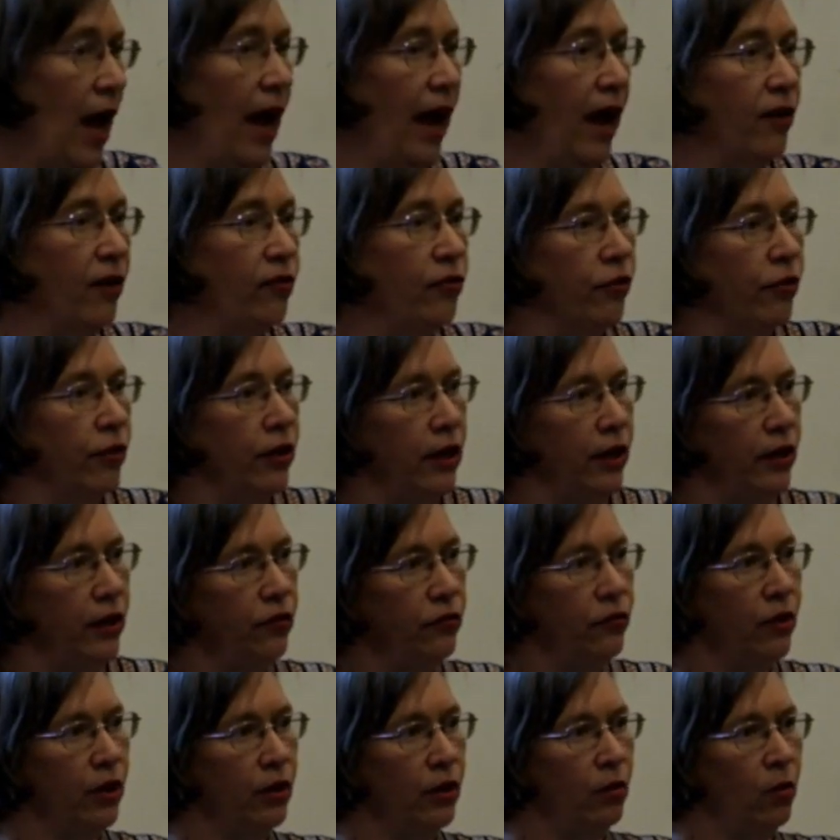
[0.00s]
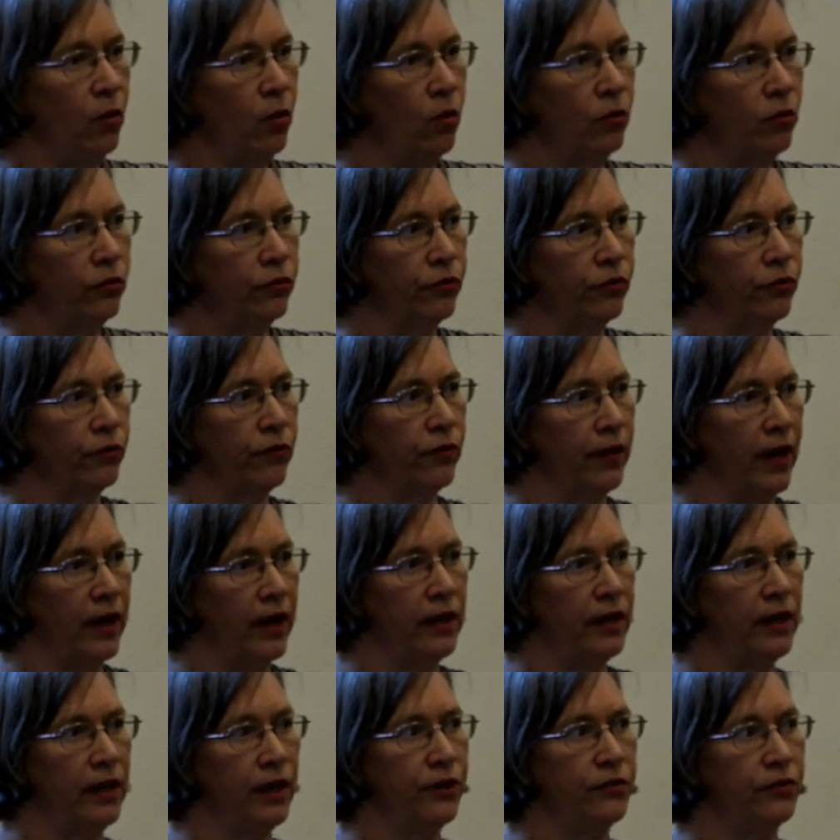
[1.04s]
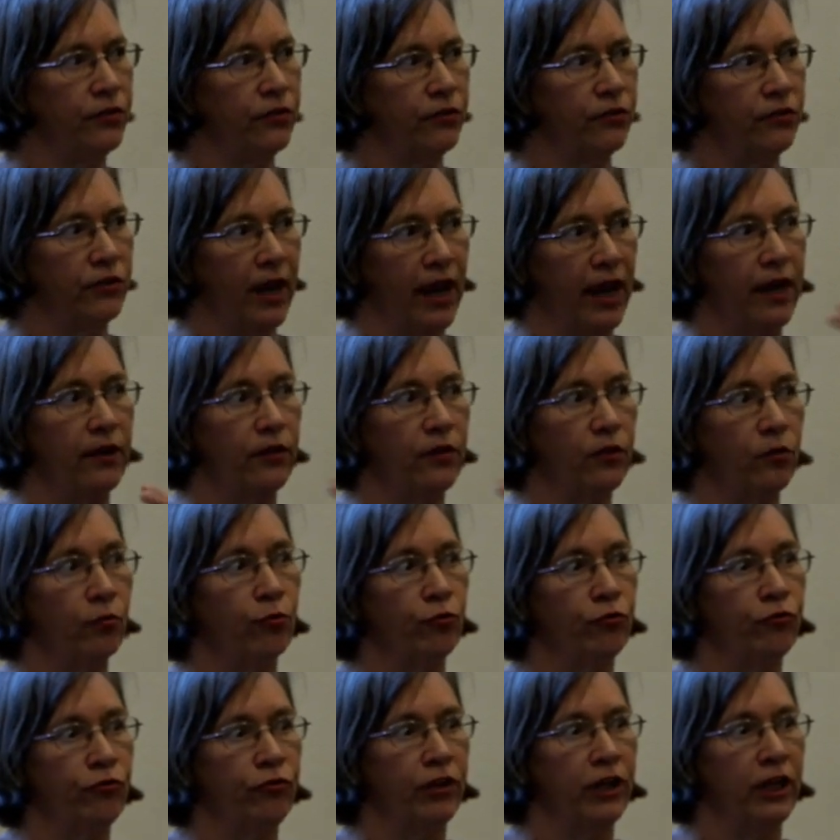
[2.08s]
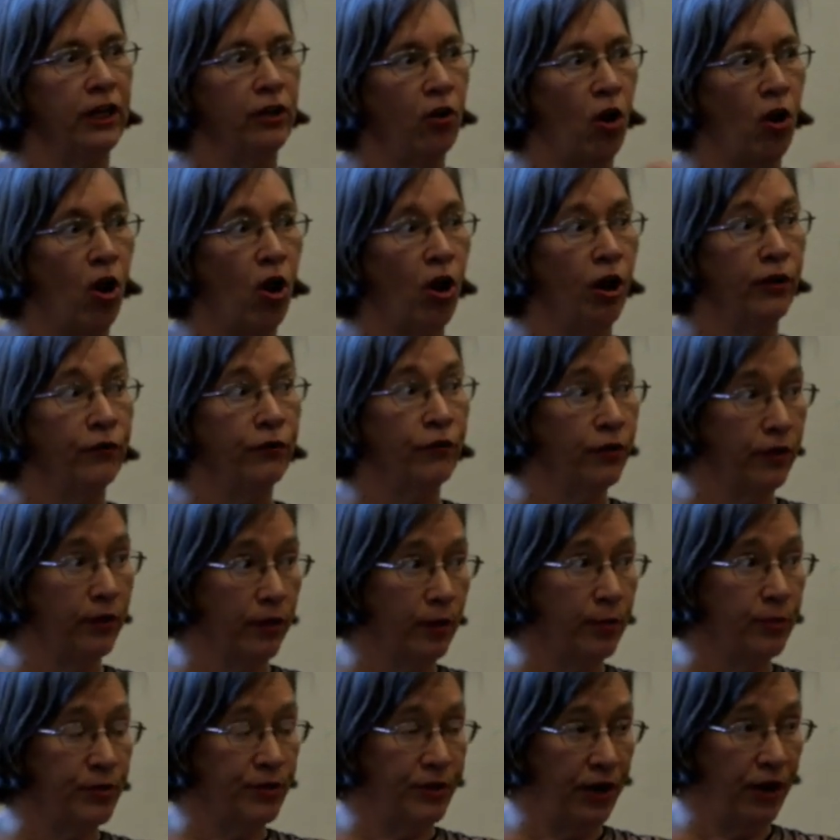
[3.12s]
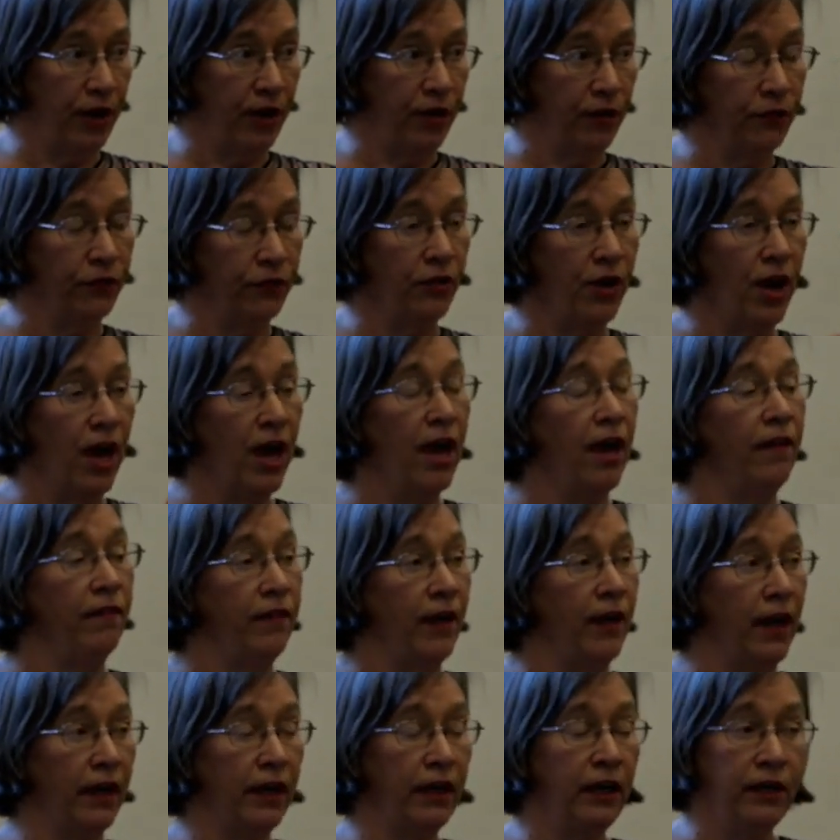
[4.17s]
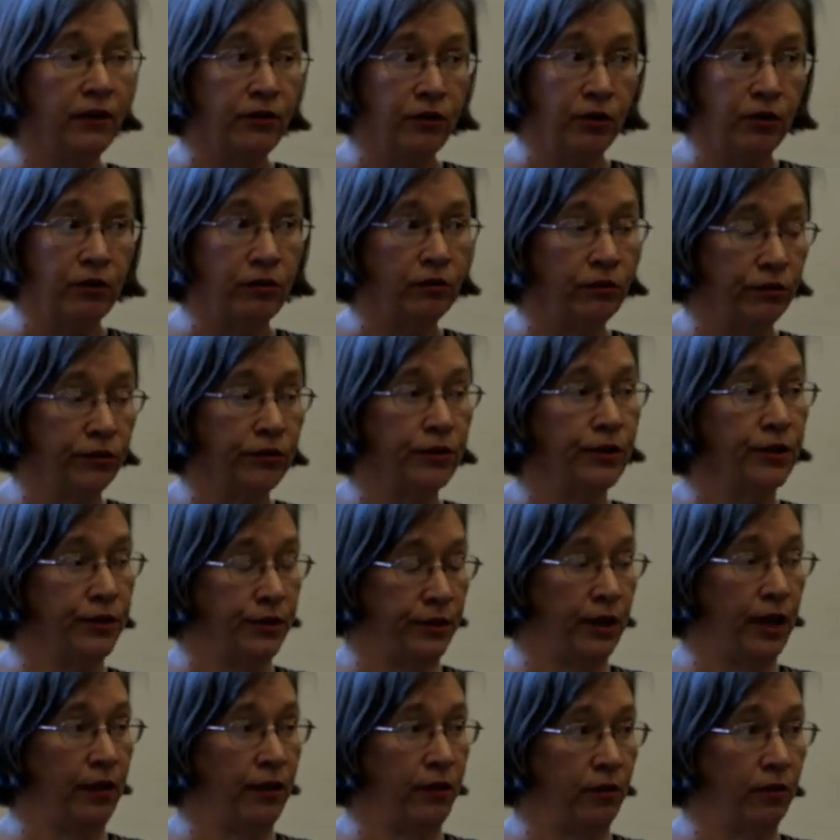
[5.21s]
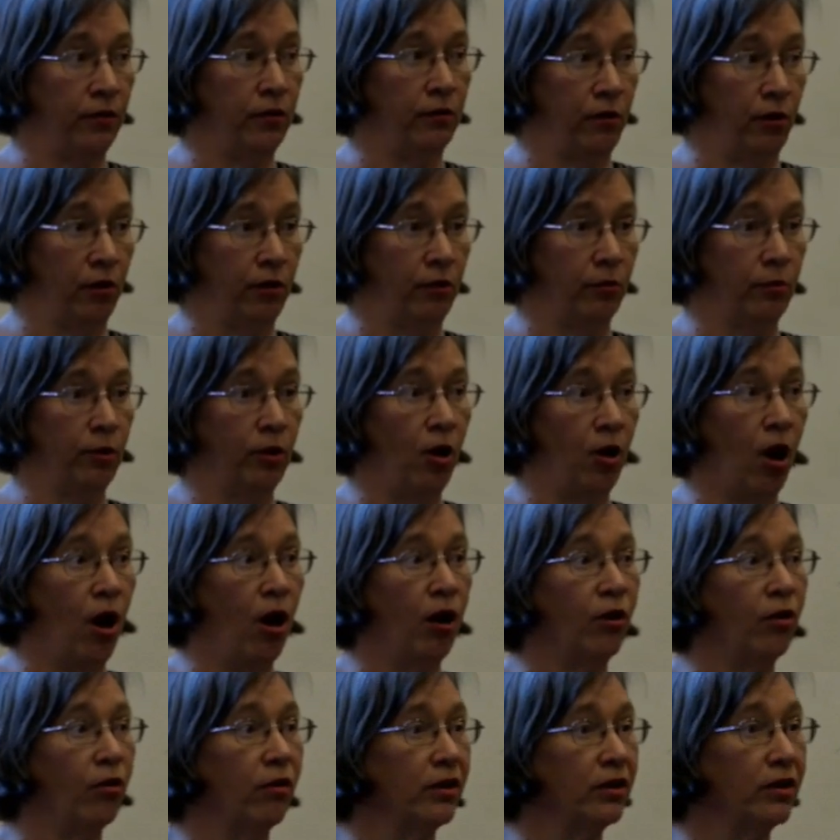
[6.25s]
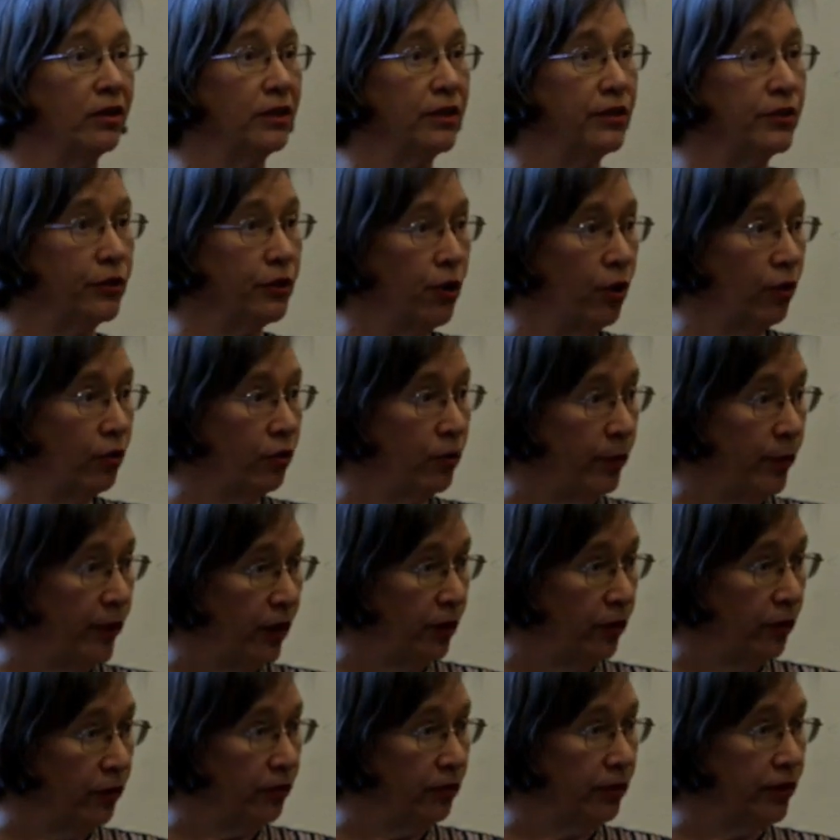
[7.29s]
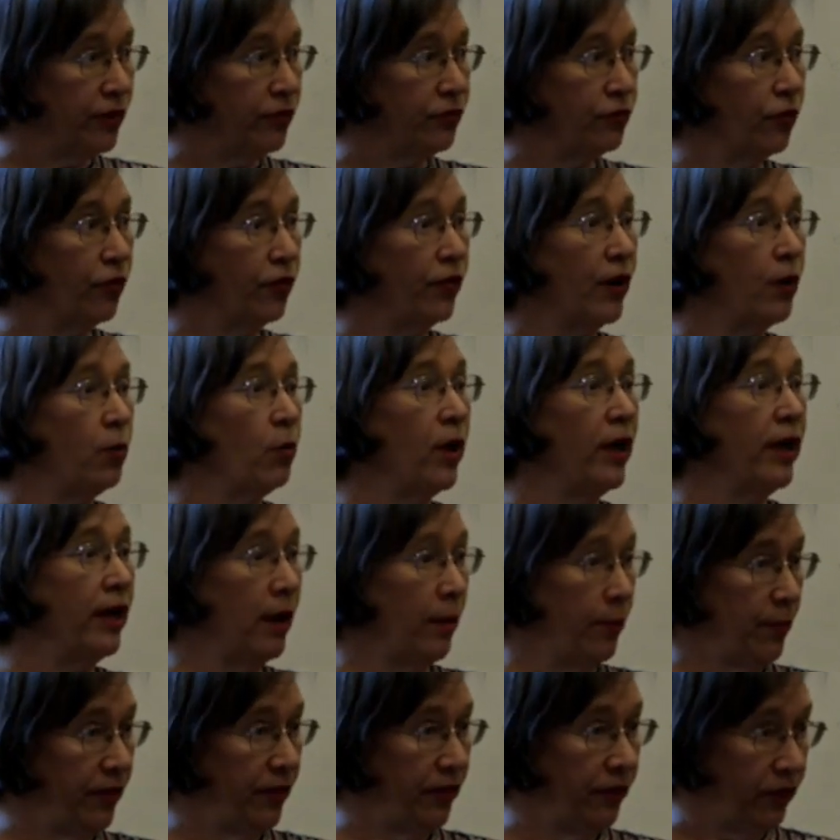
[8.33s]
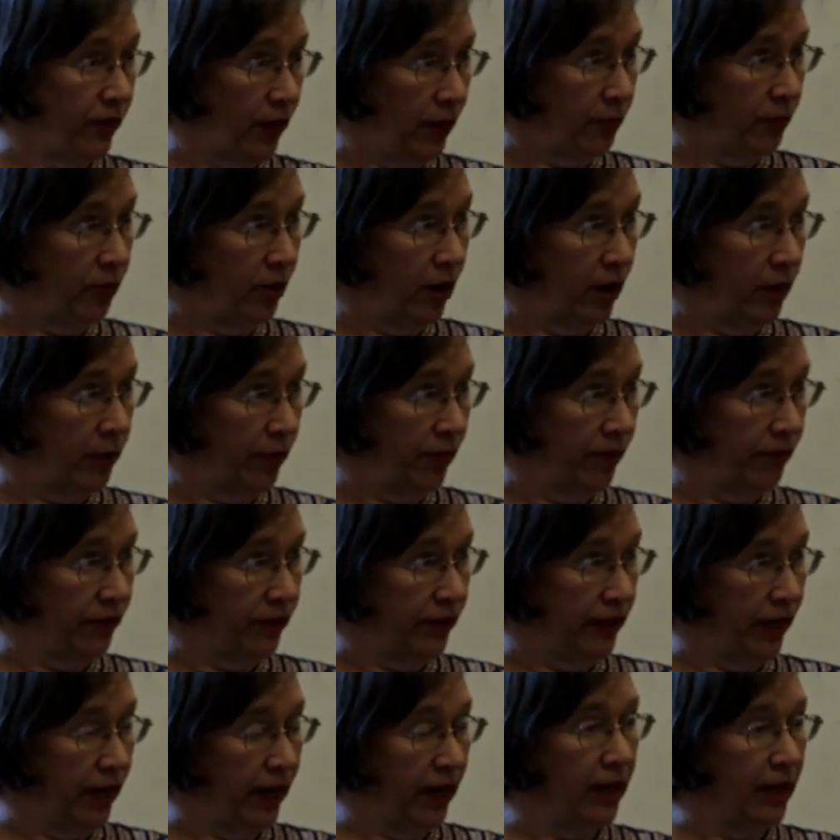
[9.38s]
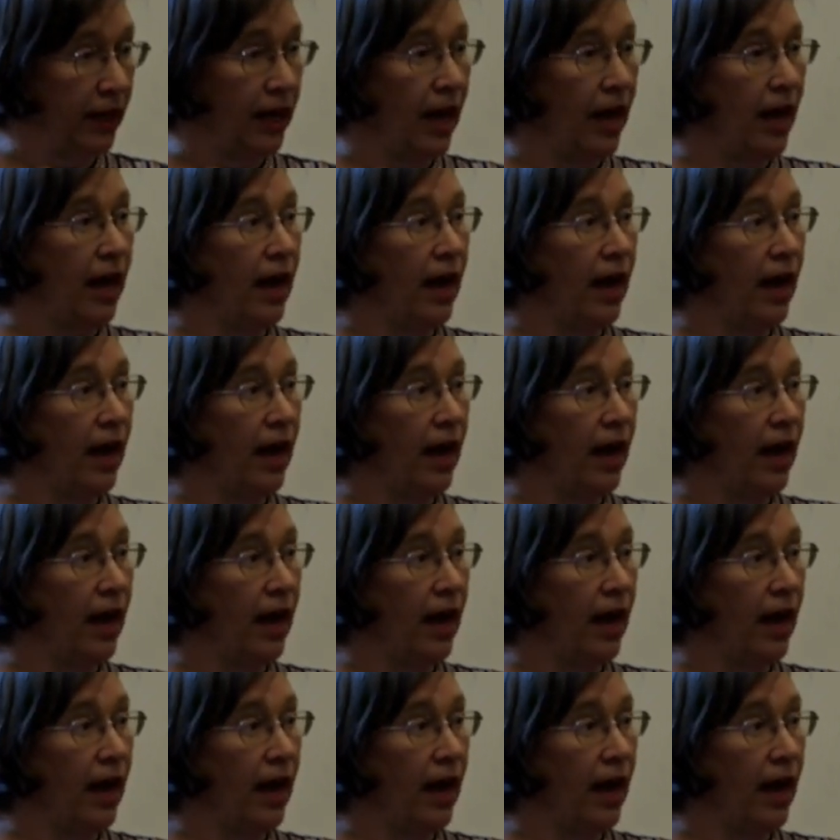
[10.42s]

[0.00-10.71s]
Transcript: As your kids get older, they need to take the routine on for themselves. They need to learn to set their alarm clock, or at least go to bed early so they wake up at the same time every day.